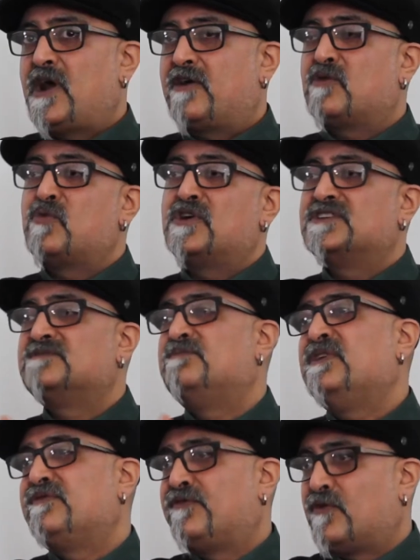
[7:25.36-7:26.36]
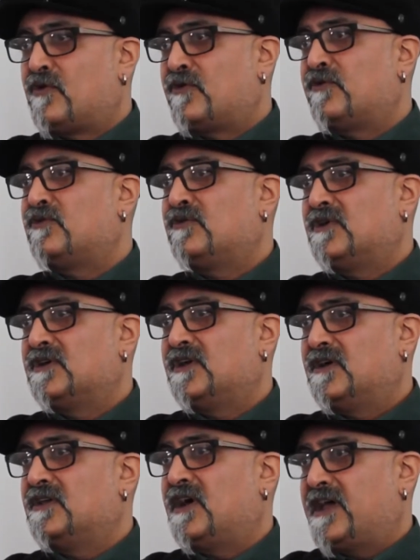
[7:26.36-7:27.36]
where I was before
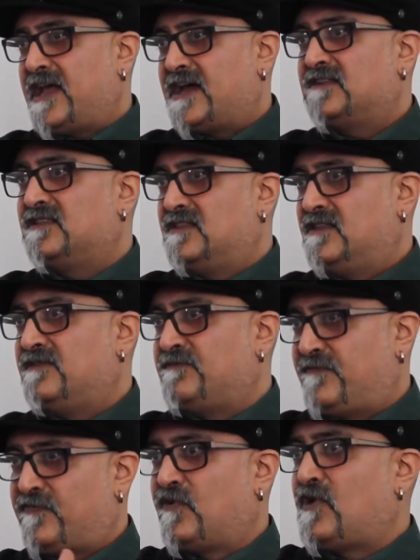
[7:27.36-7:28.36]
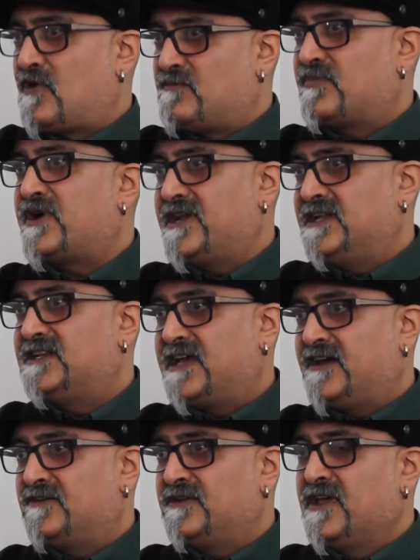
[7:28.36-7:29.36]
I had the full-on
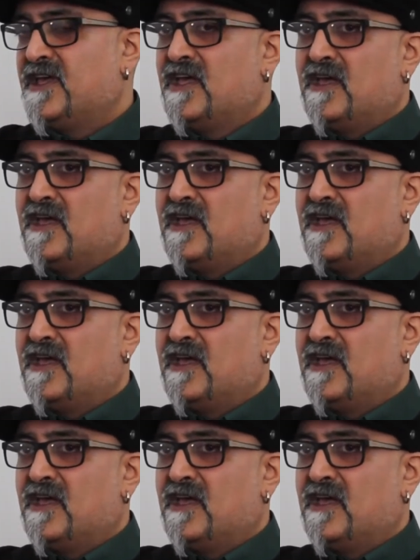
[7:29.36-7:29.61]
breakdown,